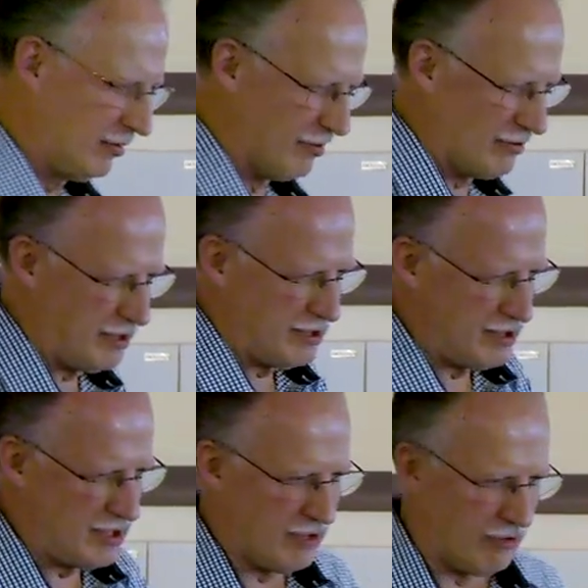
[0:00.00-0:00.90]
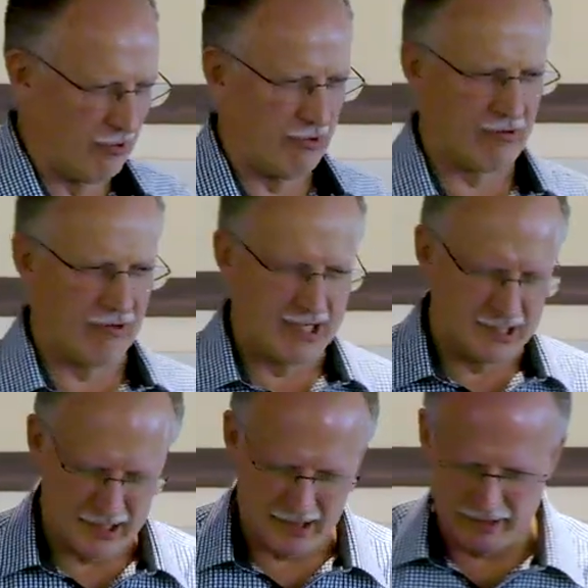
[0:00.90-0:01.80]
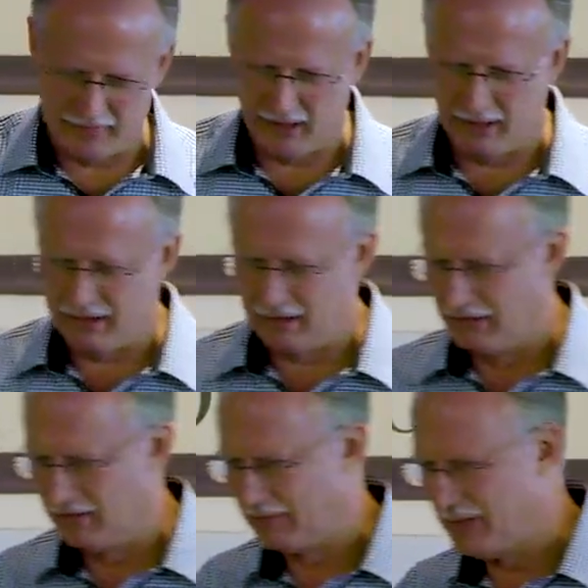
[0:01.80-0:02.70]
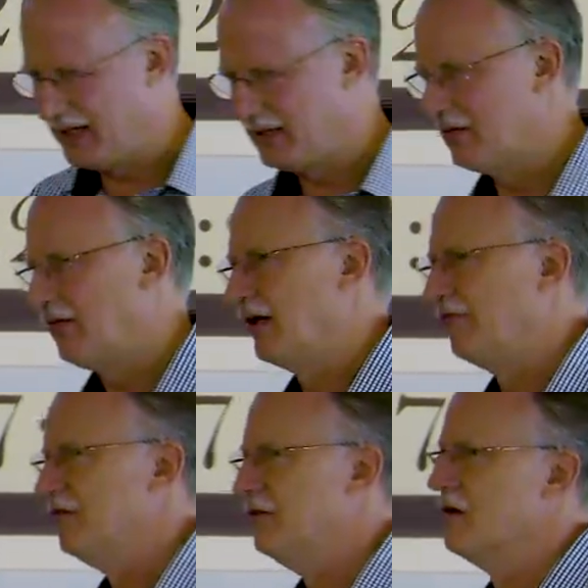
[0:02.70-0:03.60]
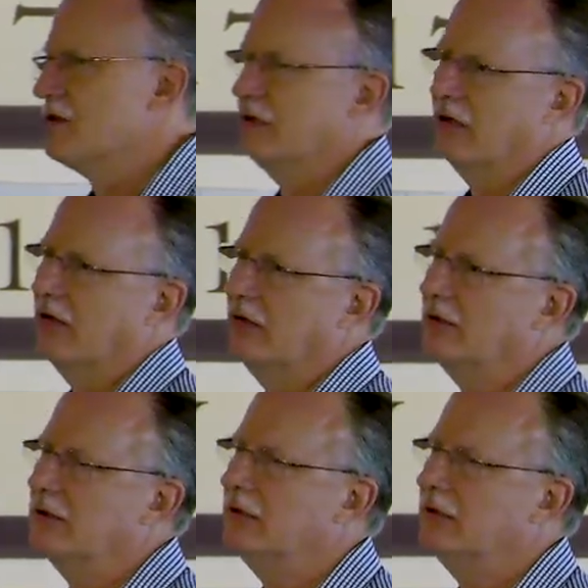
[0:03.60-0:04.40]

during the oil crisis in America going back quite a few years ago,